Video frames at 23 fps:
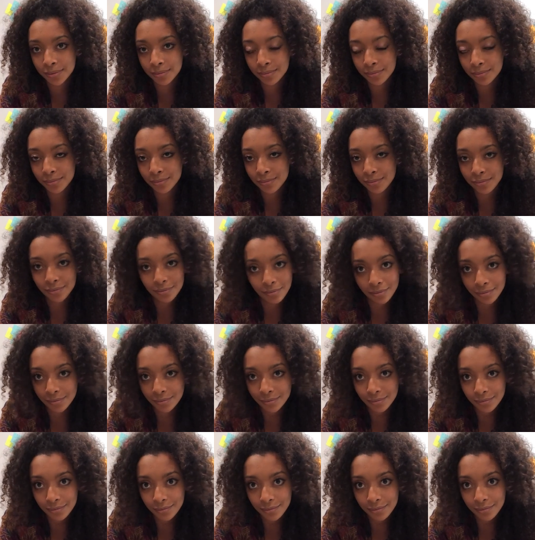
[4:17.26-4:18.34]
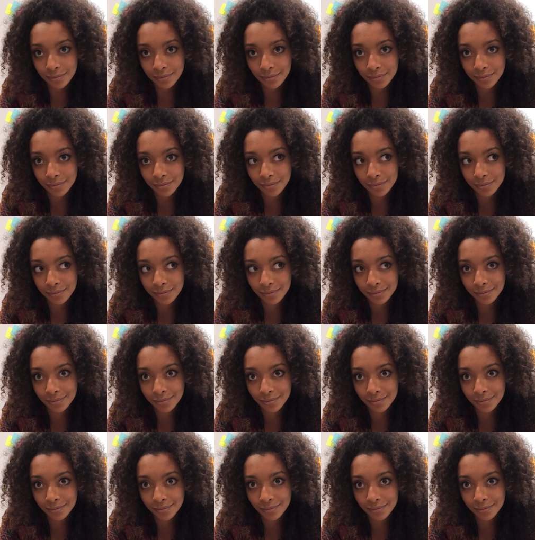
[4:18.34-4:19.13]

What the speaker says: (no one is talking)